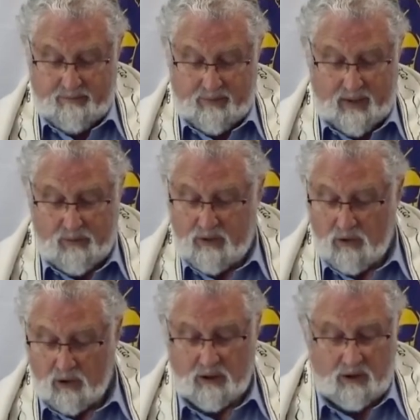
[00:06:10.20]
They were
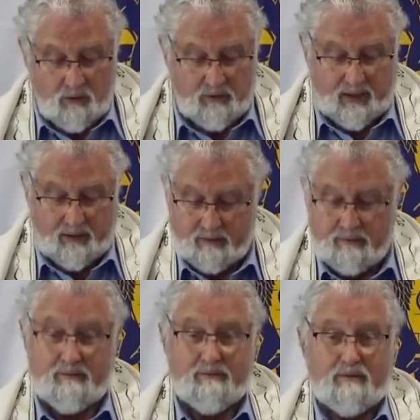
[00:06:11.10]
not looking
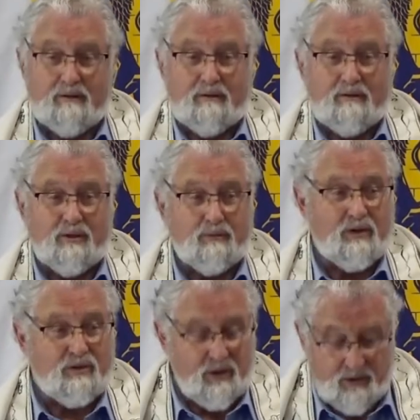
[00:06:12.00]
to
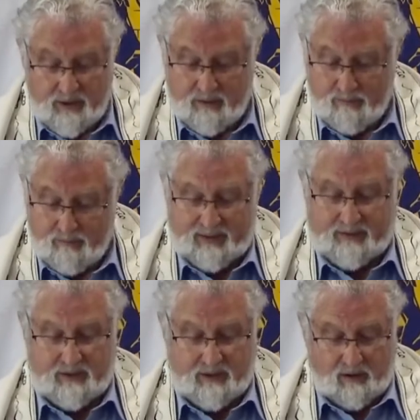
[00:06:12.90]
return
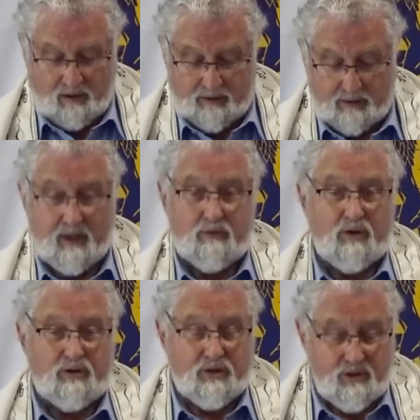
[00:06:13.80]
back to God and
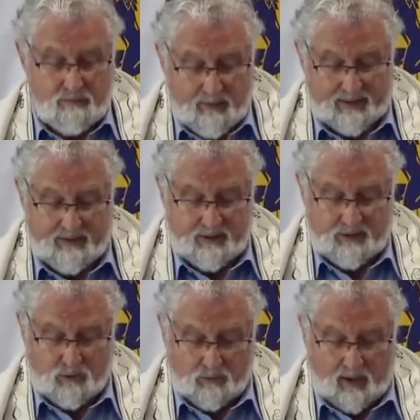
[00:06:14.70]
return back to the
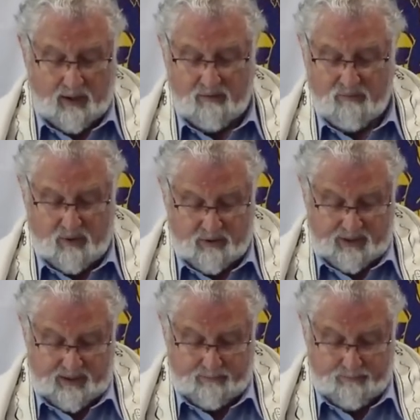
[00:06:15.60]
Torah of
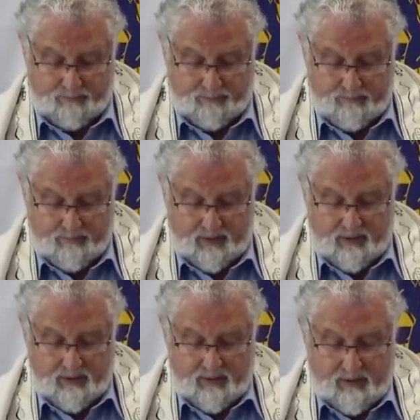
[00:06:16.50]
Moshe.
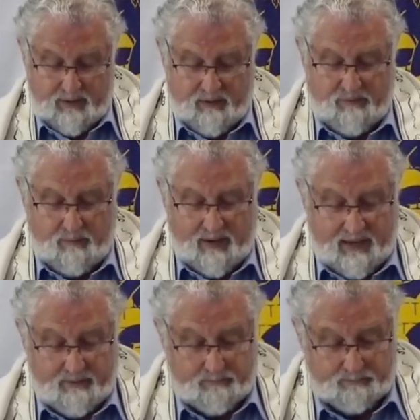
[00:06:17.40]
If a
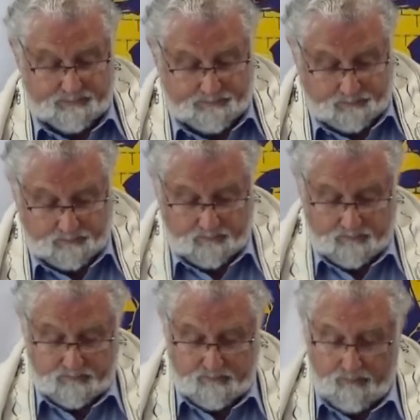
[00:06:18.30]
man,
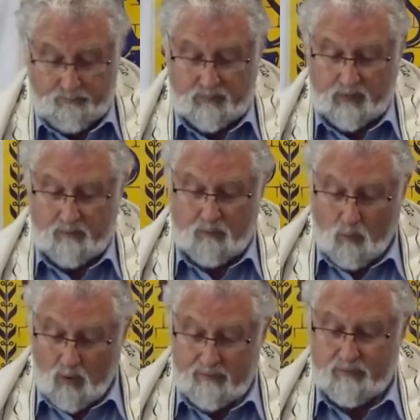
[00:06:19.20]
for
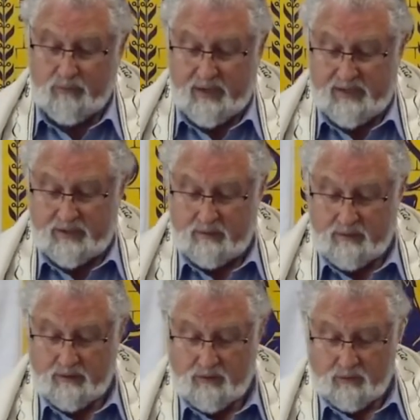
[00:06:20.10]
whatever reason,
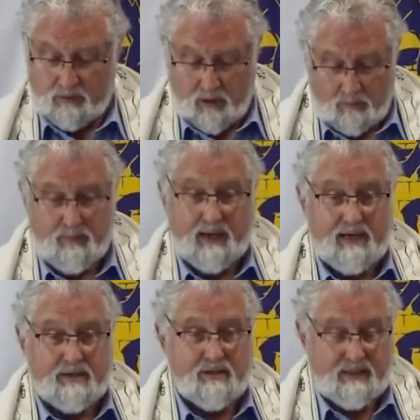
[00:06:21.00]
could not
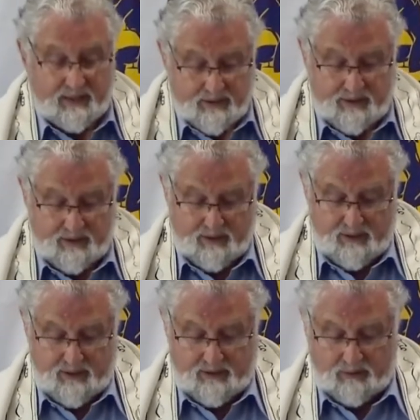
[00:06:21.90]
pay his debts
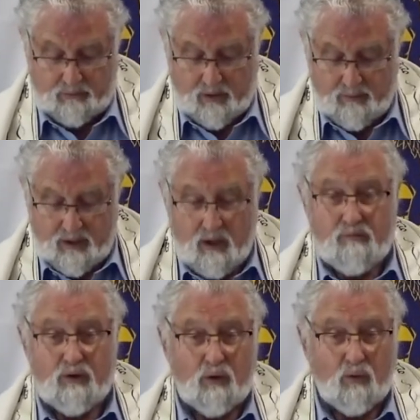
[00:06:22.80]
to the Roman
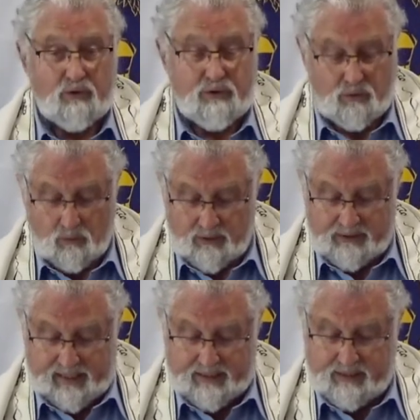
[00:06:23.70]
overlords or the
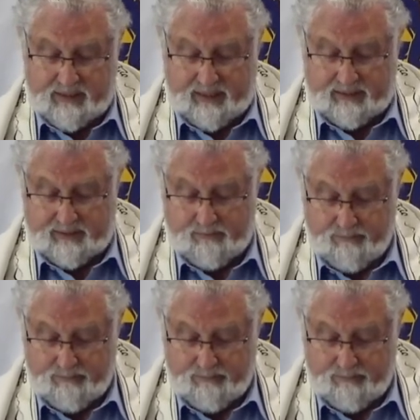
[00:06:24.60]
tax collector,